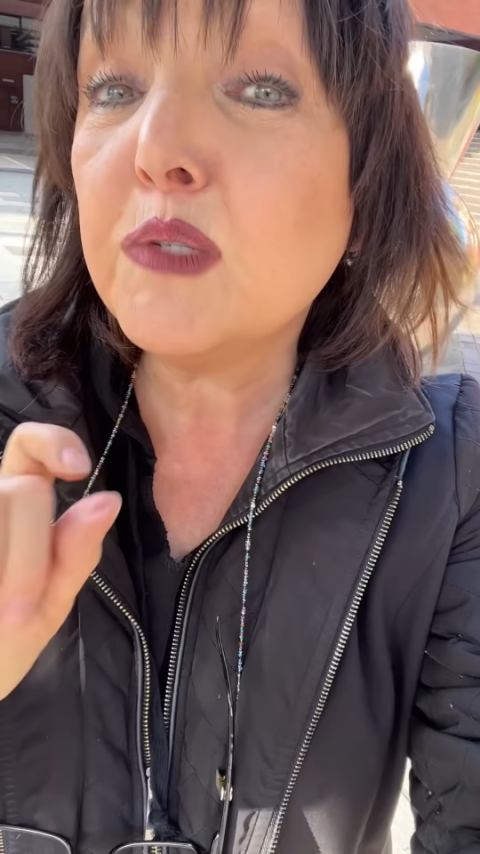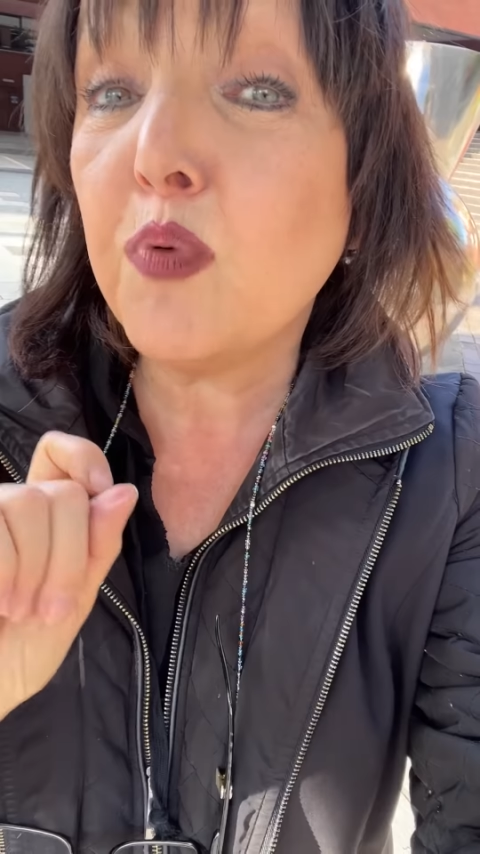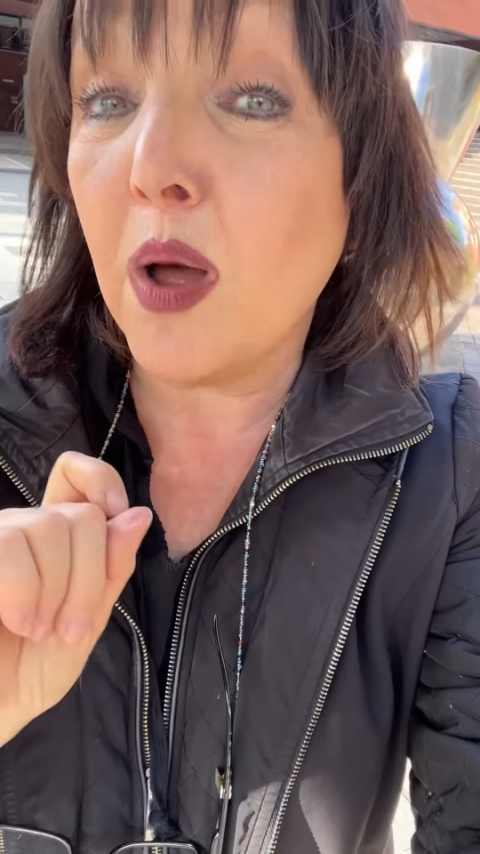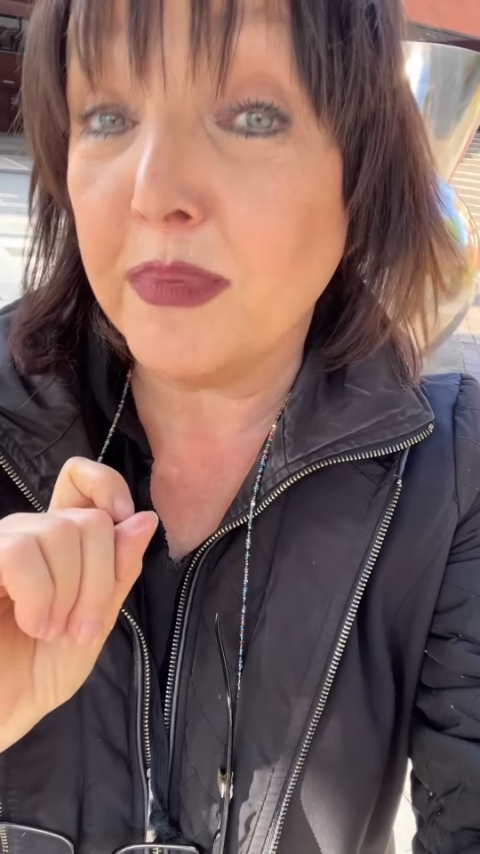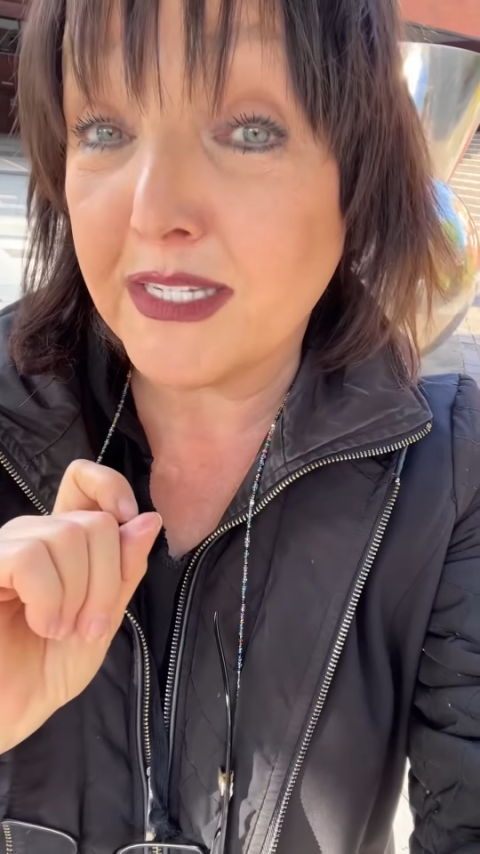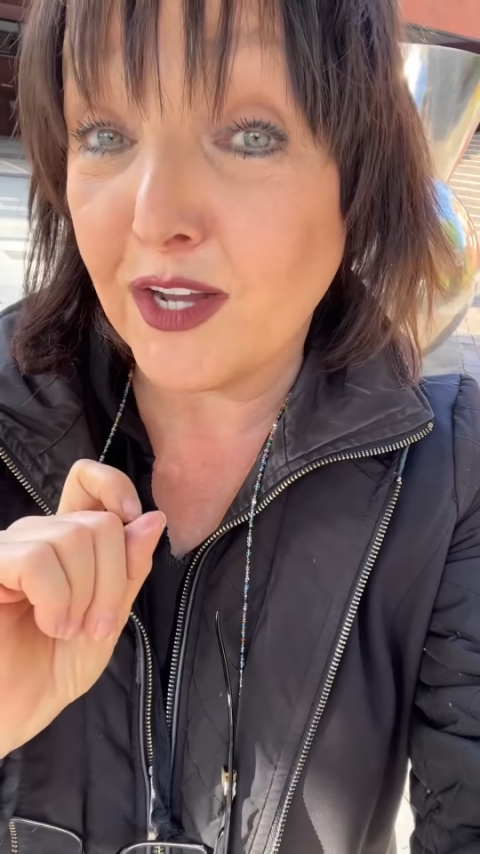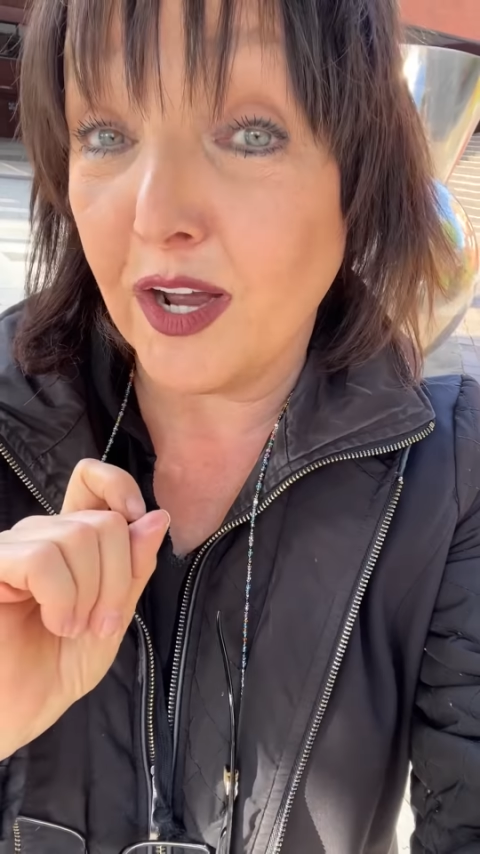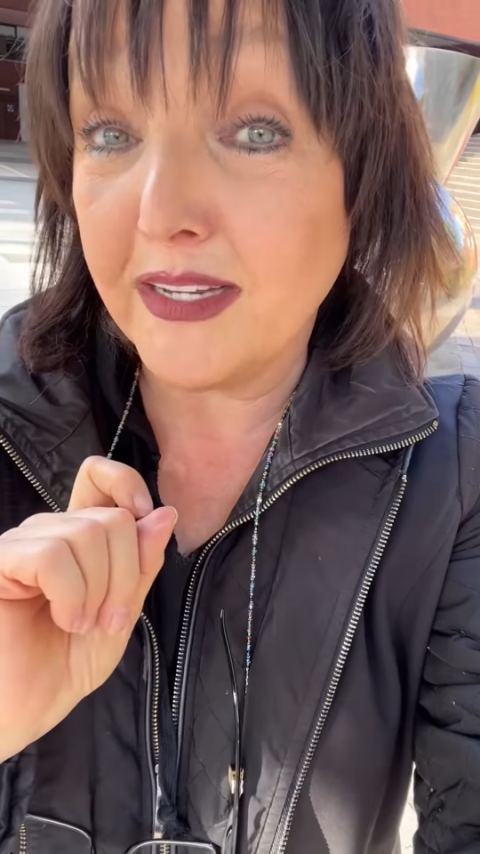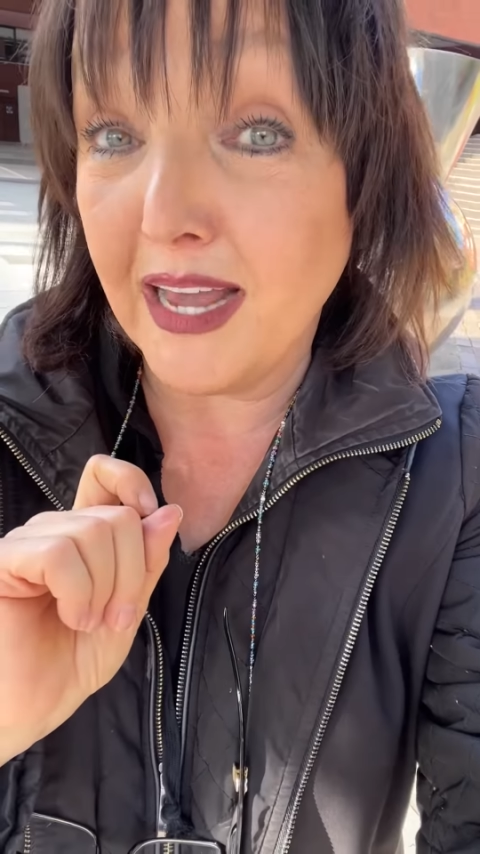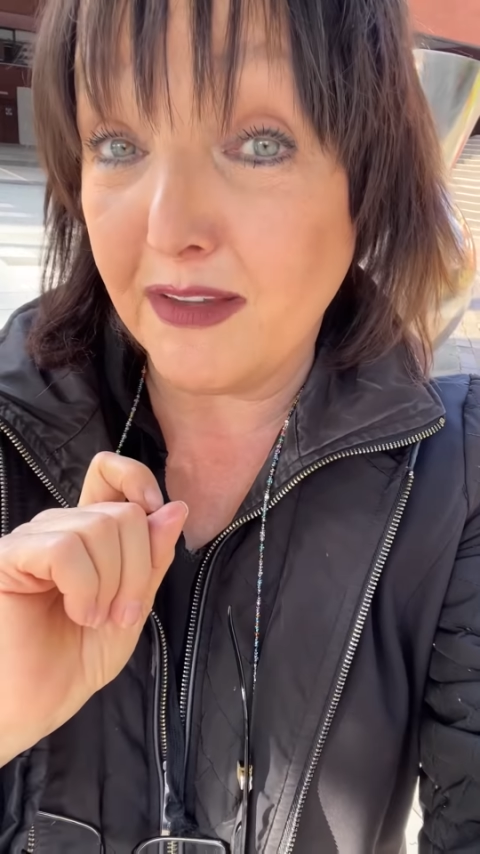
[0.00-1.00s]
promise
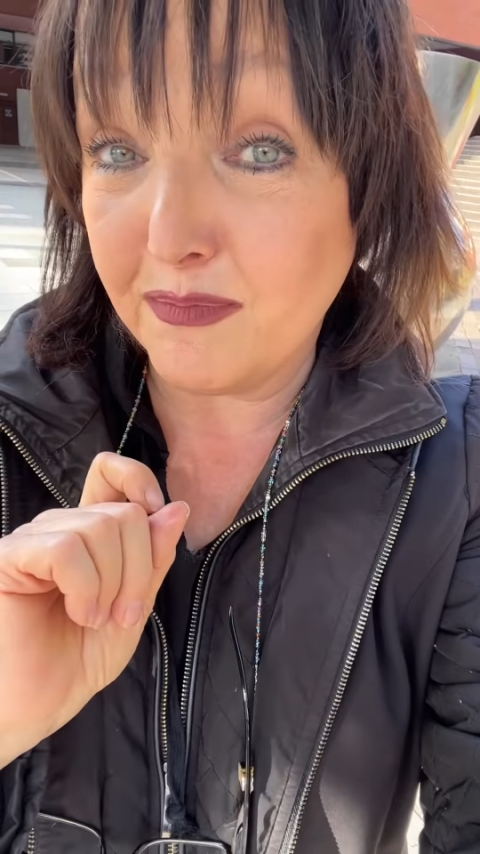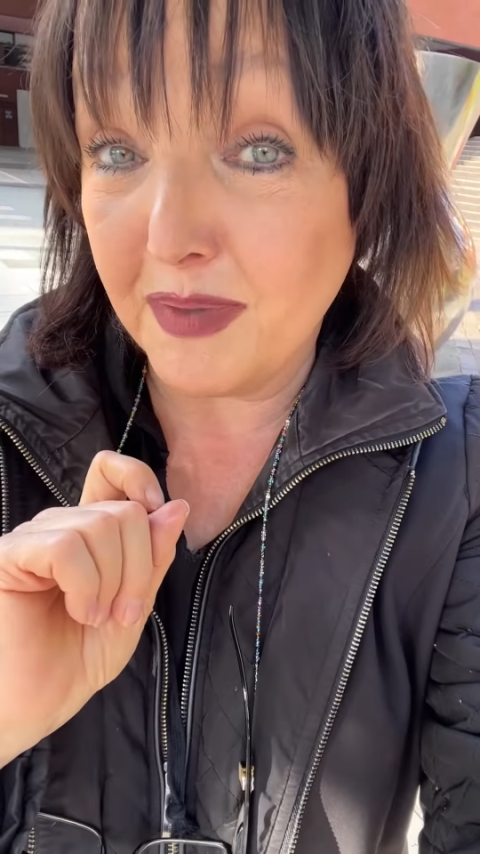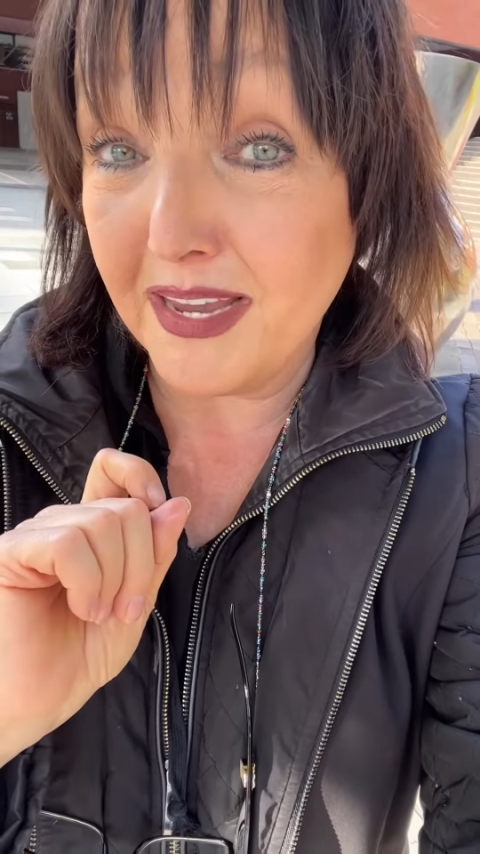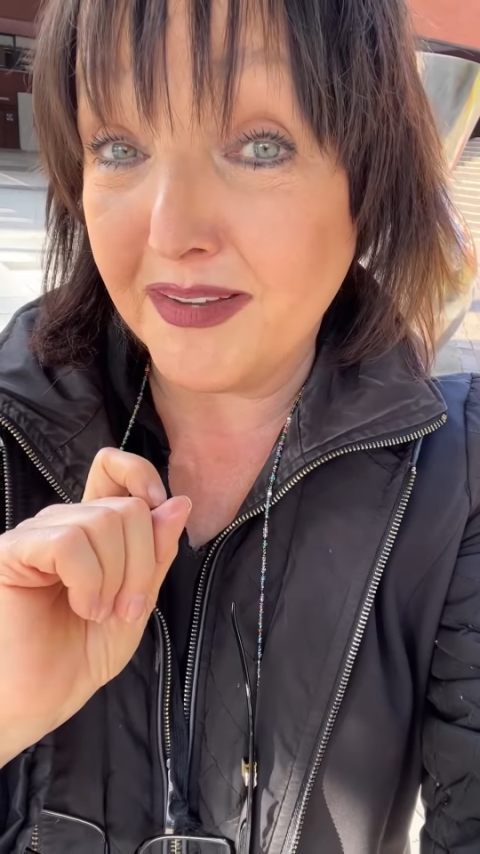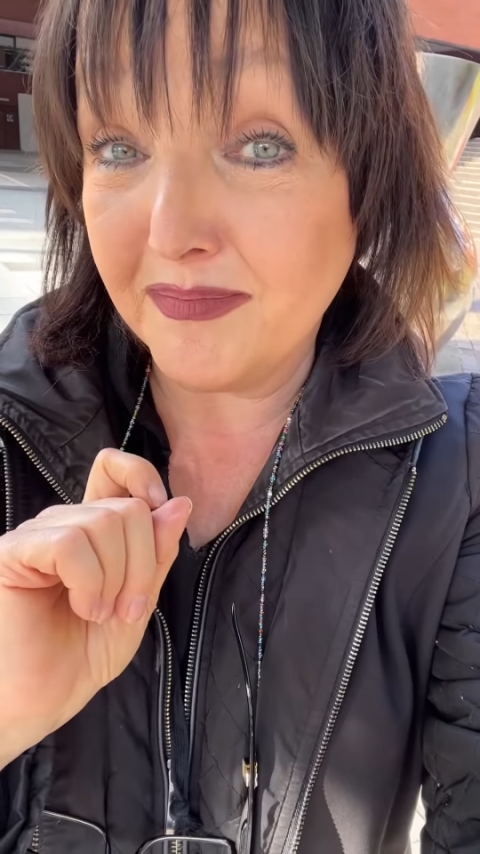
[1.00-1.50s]
God gave me.